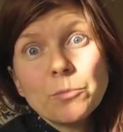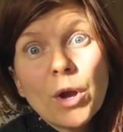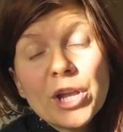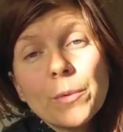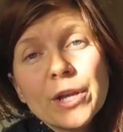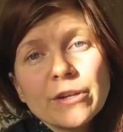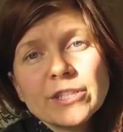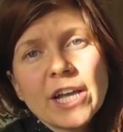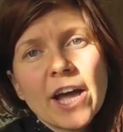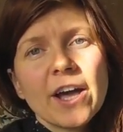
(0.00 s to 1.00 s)
were you a
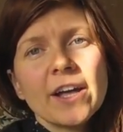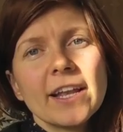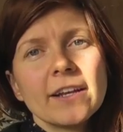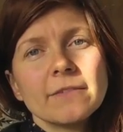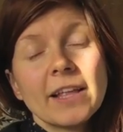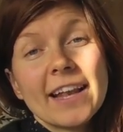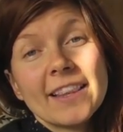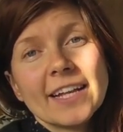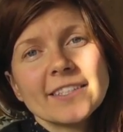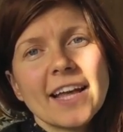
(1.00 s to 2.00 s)
good girl
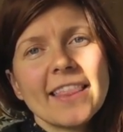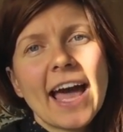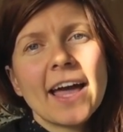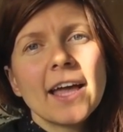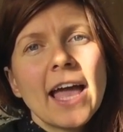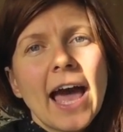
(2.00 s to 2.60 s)
and things like that,